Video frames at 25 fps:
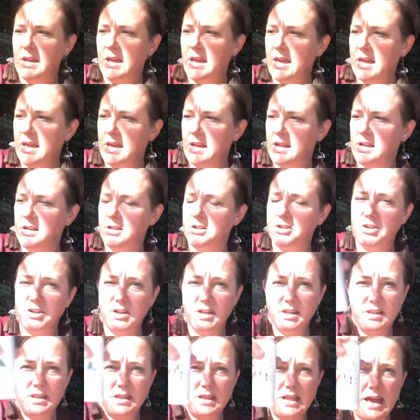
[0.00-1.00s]
and you
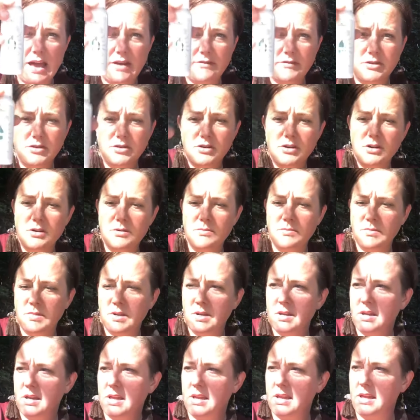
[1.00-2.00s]
get the Lavaderm,
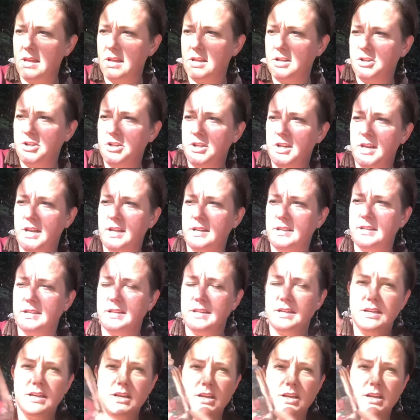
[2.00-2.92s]
and you get